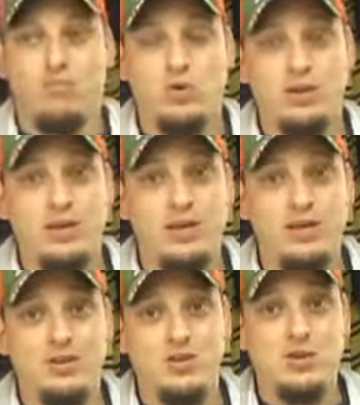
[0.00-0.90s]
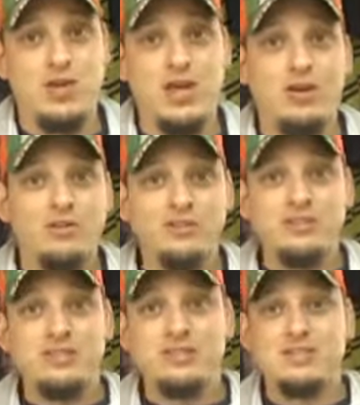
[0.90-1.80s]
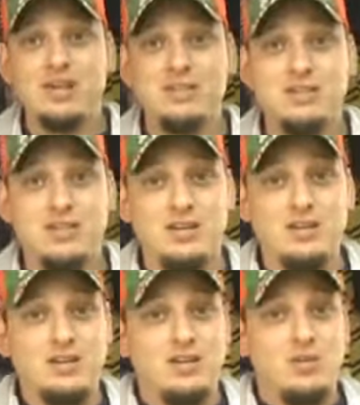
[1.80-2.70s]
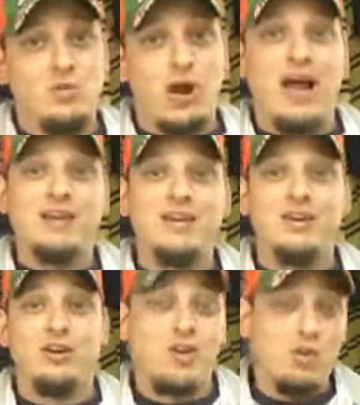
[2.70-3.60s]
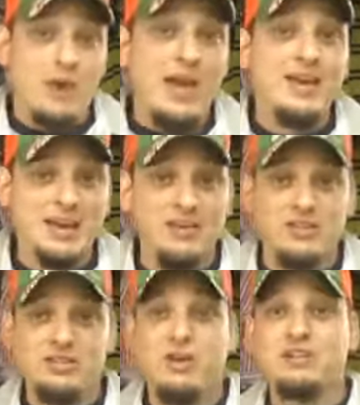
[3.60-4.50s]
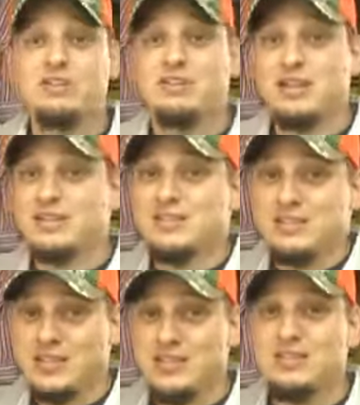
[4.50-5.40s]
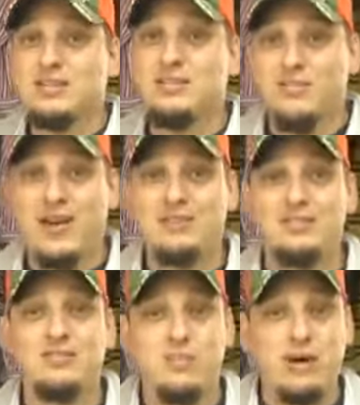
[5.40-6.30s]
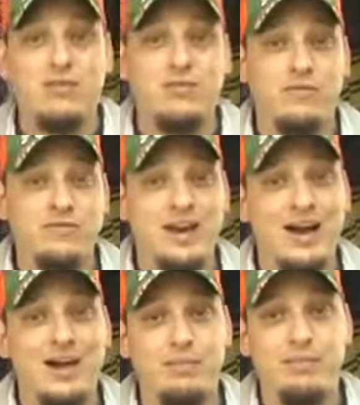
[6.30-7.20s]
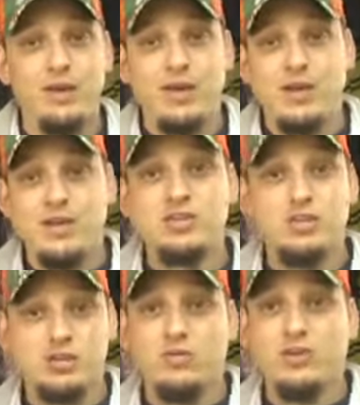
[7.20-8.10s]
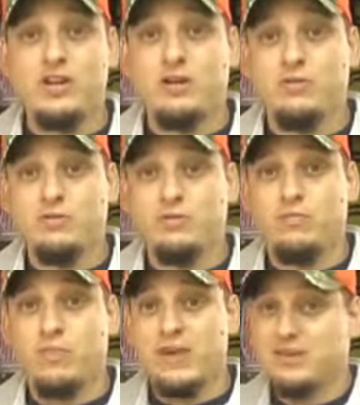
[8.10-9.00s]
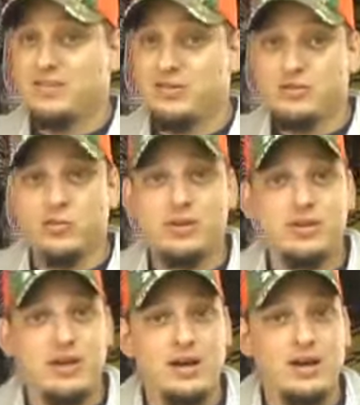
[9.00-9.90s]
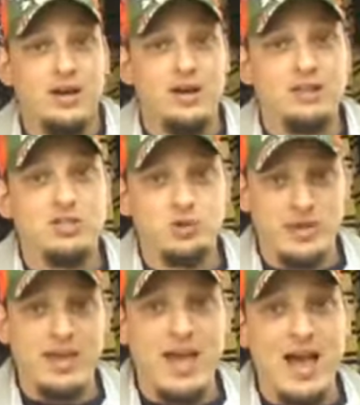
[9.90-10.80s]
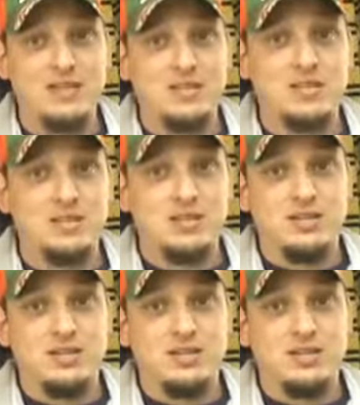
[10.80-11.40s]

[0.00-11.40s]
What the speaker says: really you can guarantee success, well, the only way I can guarantee my success in the easiest and fastest amount of time is to do a video. And it's either doing a screencast,